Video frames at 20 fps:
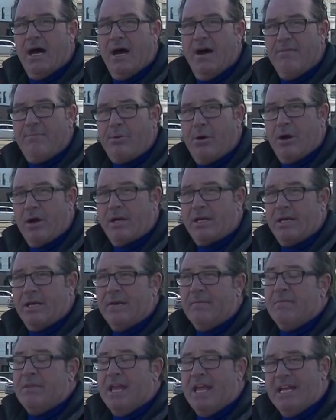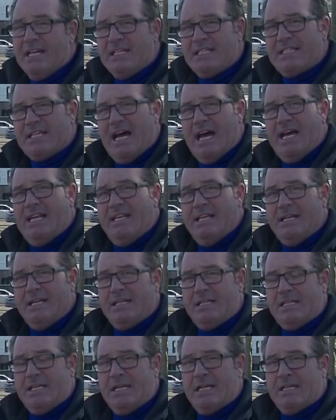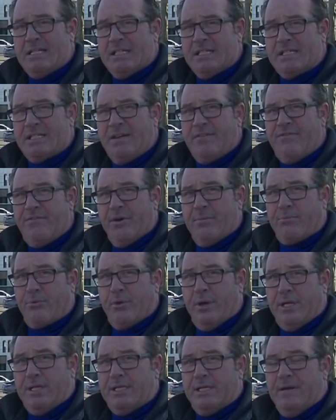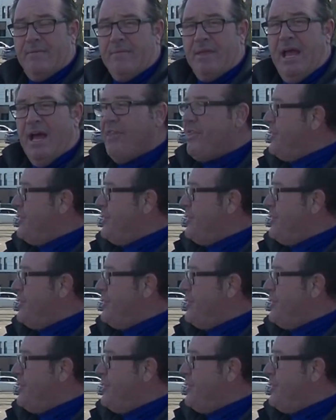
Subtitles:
of parking inside the existing footprint. At